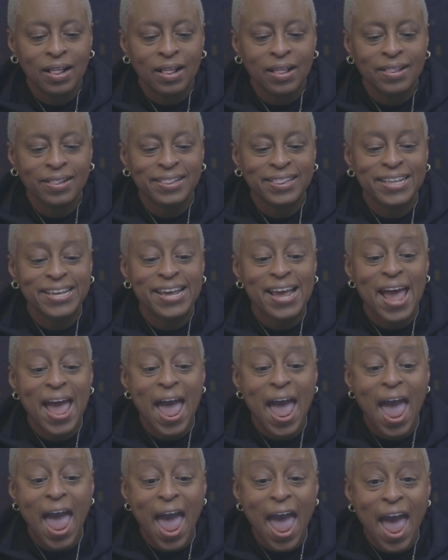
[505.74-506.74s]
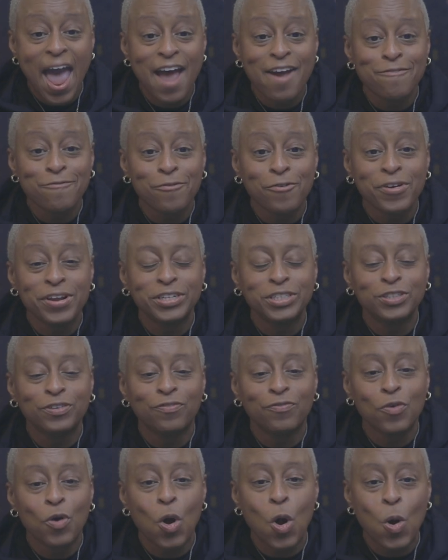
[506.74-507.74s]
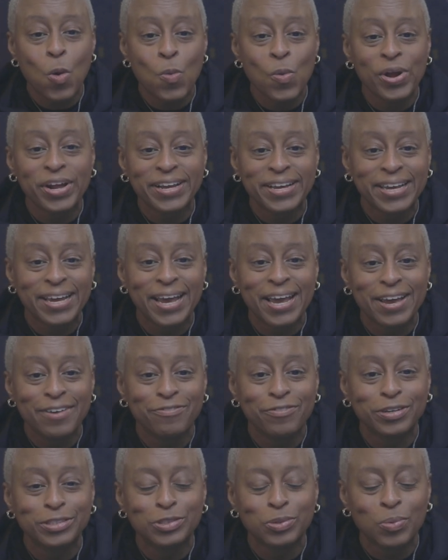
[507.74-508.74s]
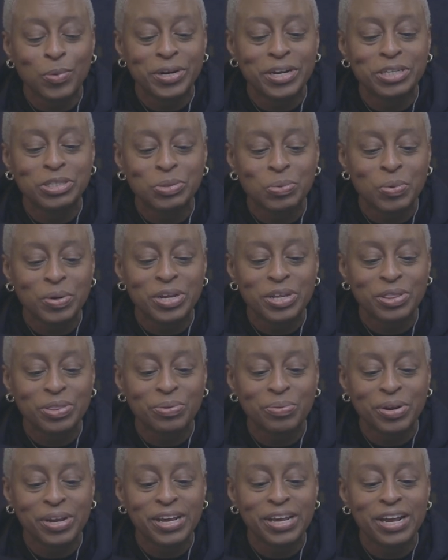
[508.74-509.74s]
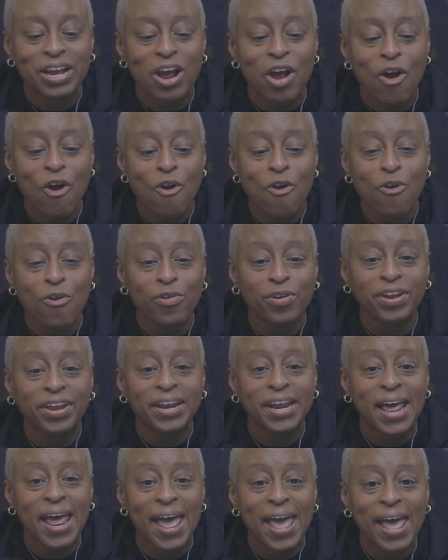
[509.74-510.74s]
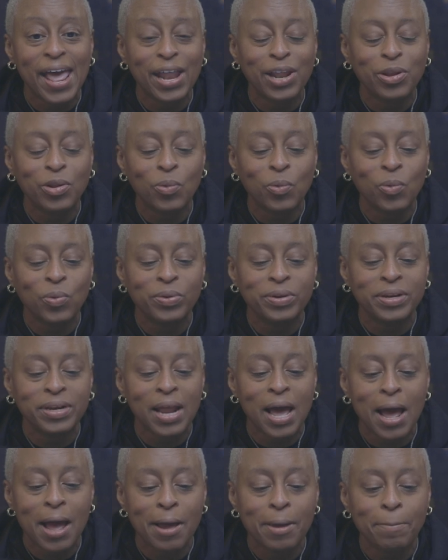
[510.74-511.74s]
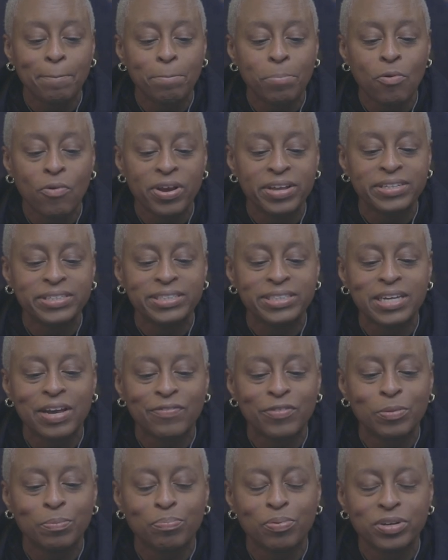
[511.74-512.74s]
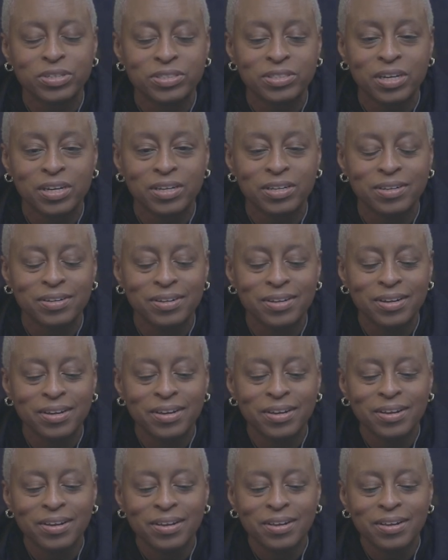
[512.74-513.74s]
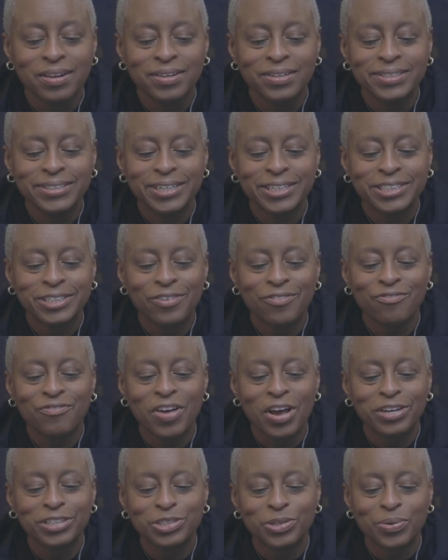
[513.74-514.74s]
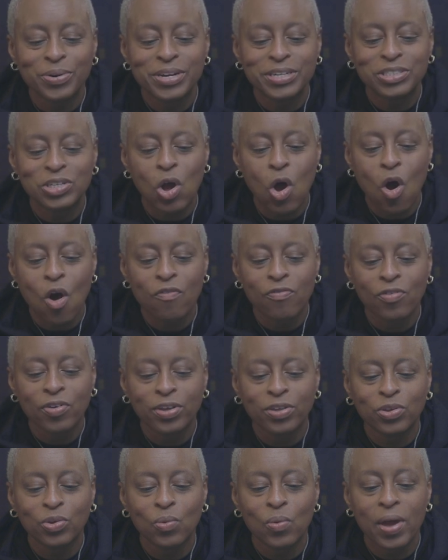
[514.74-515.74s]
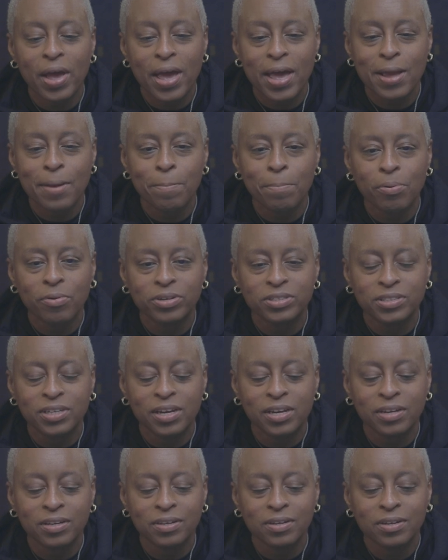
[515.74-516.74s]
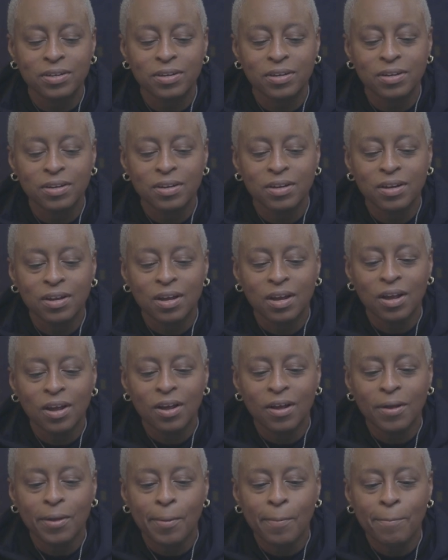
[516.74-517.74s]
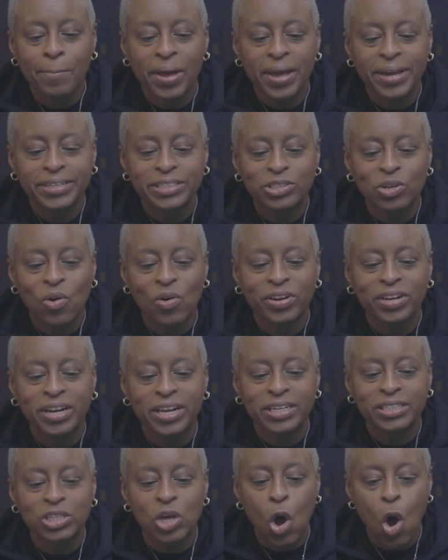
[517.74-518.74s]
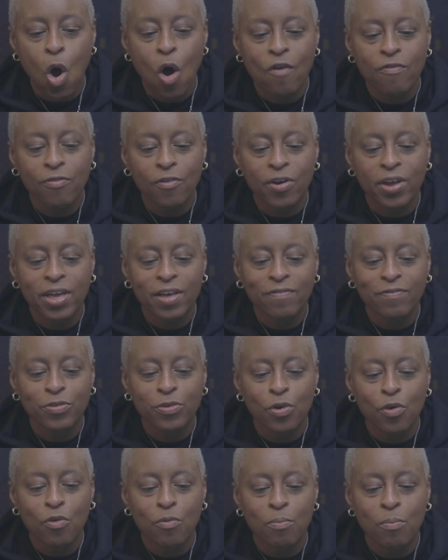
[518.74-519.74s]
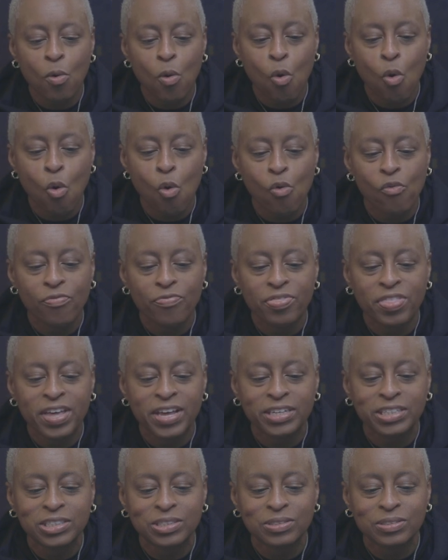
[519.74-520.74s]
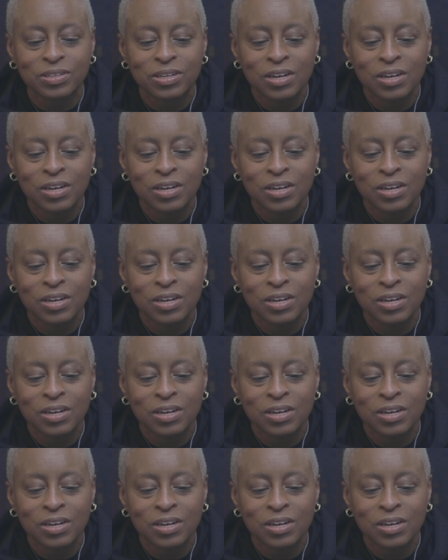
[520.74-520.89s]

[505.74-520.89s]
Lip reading: the average 401k for 2023 earned an annual 9.7%. This investor is offering you 8%. Based on this offer, if you move this